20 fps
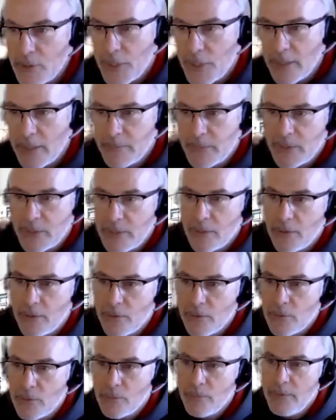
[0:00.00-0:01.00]
James.
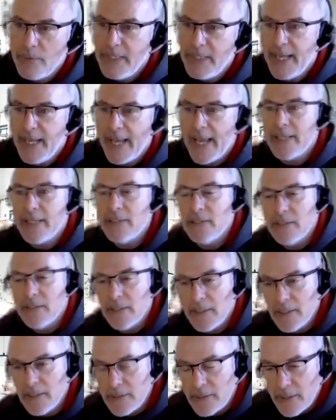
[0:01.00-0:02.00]
So yes
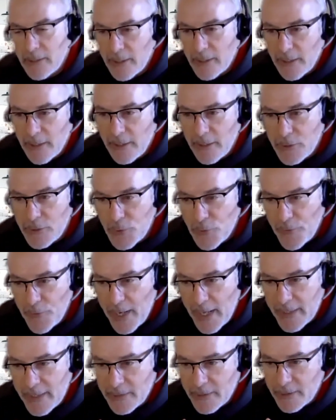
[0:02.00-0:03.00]
is the short
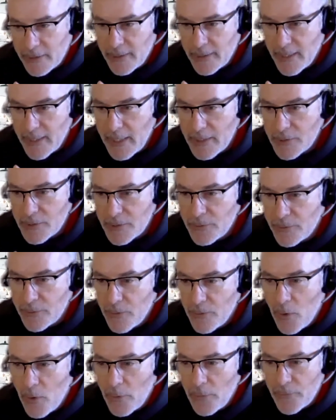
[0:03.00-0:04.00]
answer to that. So
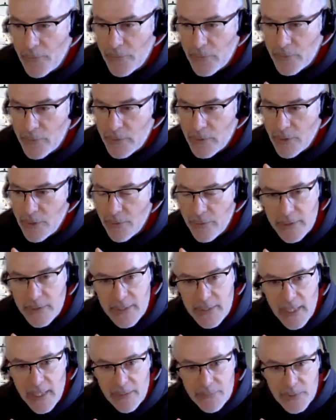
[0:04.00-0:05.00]
all of those
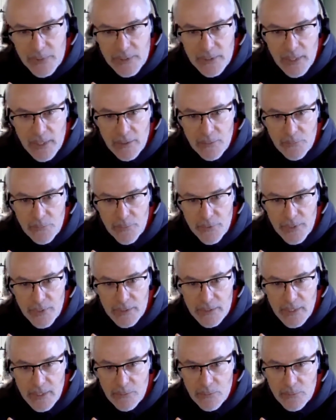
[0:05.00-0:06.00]
concepts within
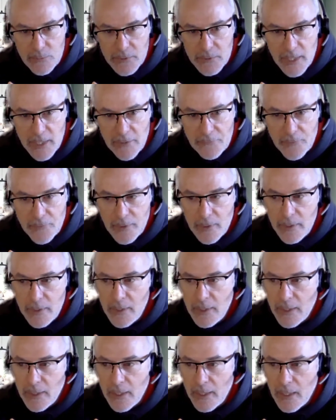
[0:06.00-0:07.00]
SQL Server
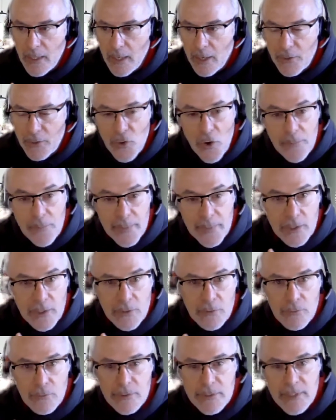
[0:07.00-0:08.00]
are common
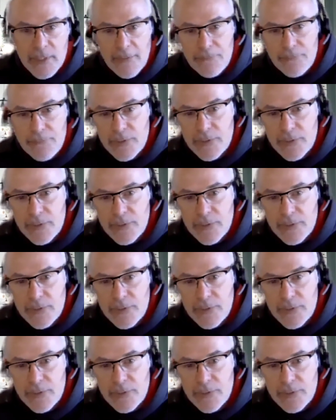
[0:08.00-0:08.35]
across every